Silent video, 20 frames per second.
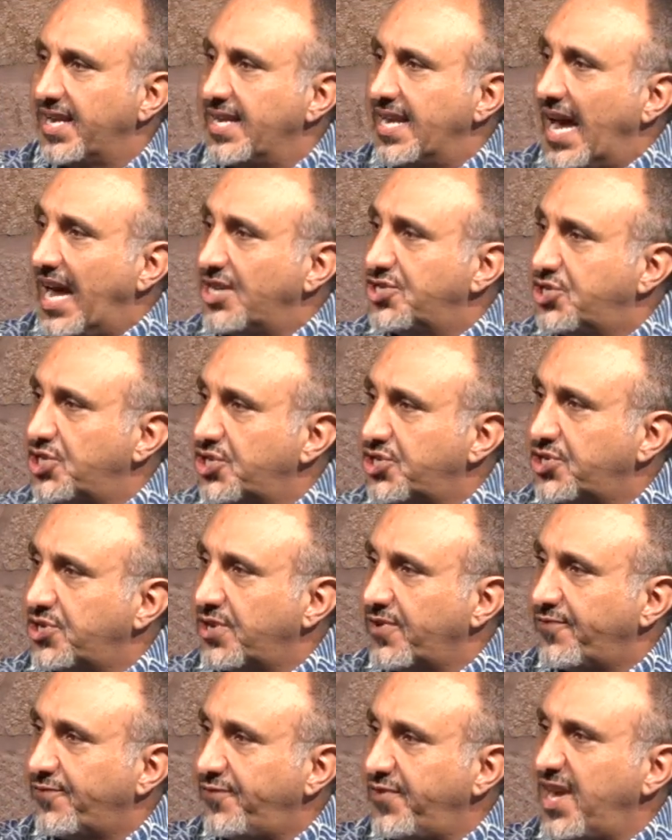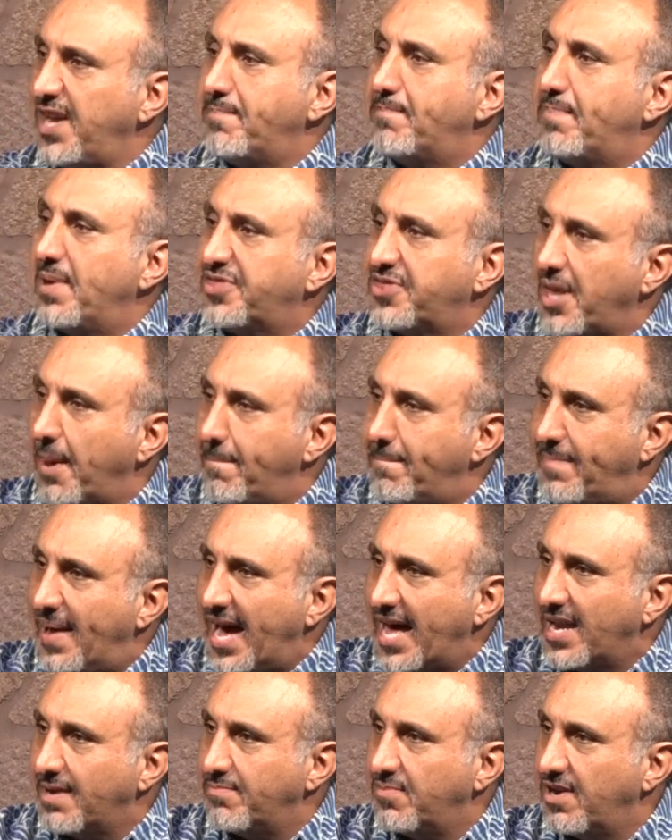not just your feet, but the
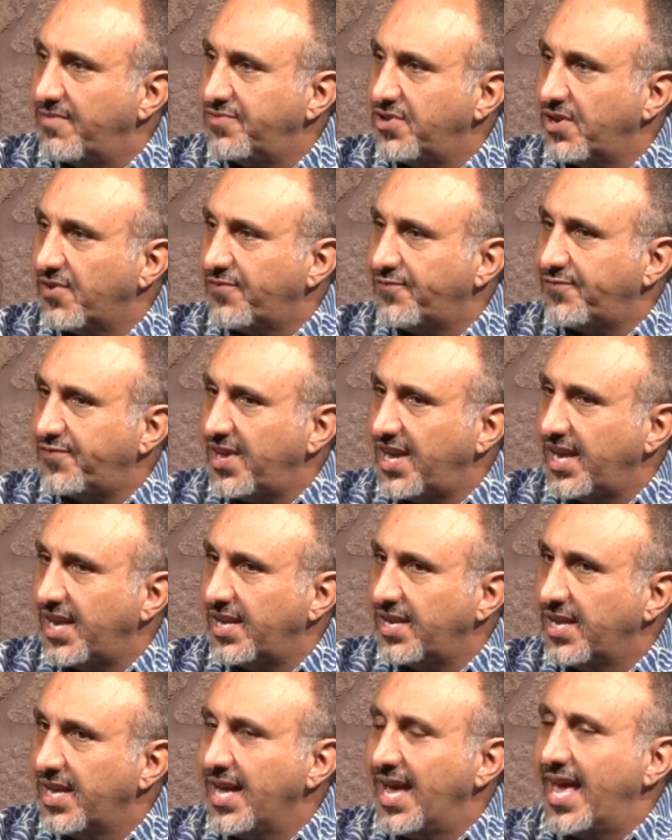bottom of your feet,